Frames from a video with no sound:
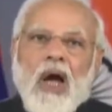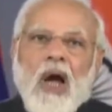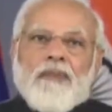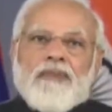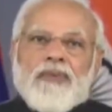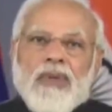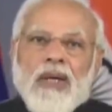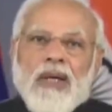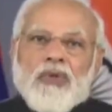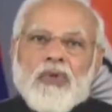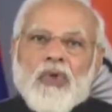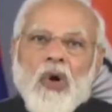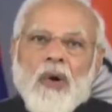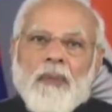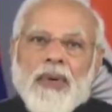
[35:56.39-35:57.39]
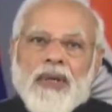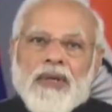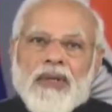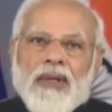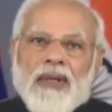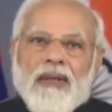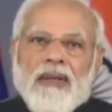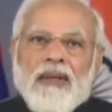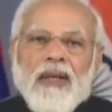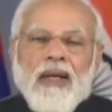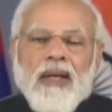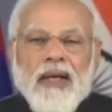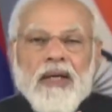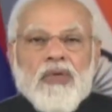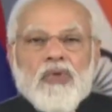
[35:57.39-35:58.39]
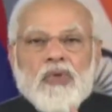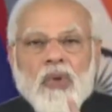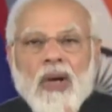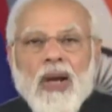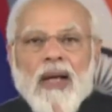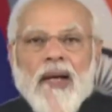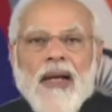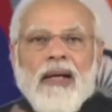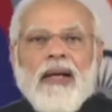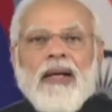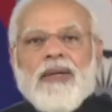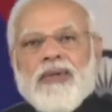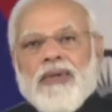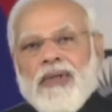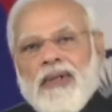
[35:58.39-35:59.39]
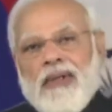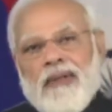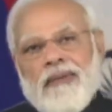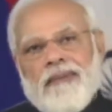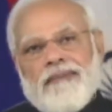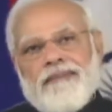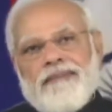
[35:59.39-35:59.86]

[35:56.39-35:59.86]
of such cooperation in solar energy.